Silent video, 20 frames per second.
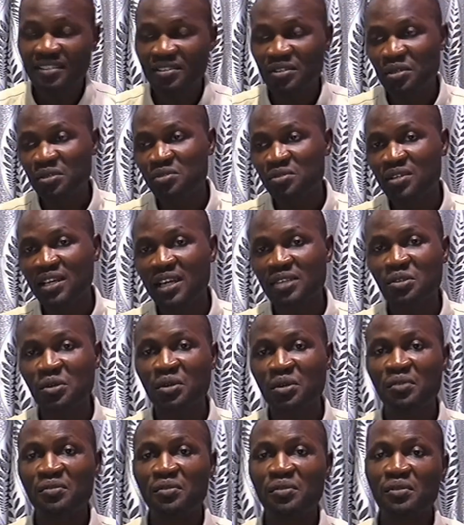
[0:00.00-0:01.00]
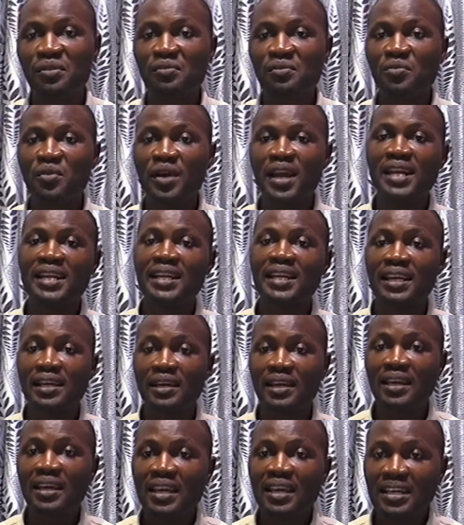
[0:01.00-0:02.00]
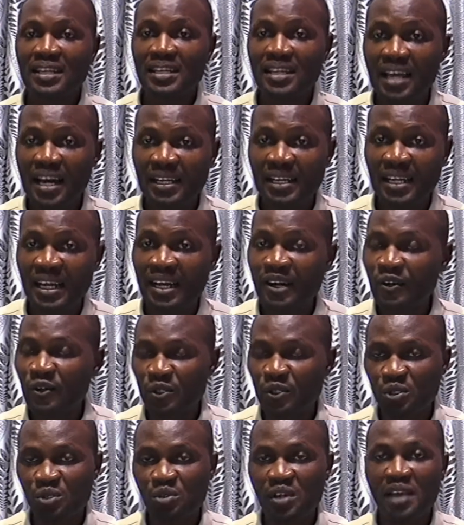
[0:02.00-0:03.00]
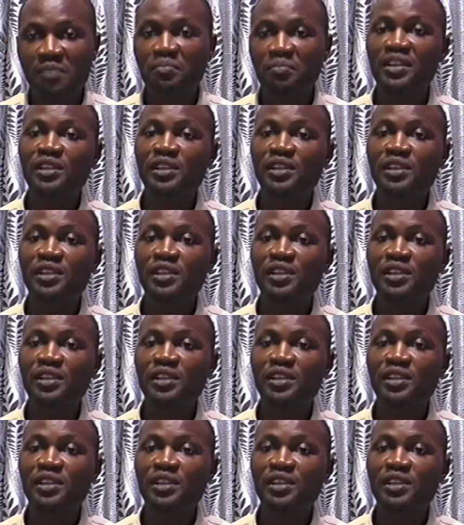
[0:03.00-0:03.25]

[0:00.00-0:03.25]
Not to now talk of the when they are now on strike.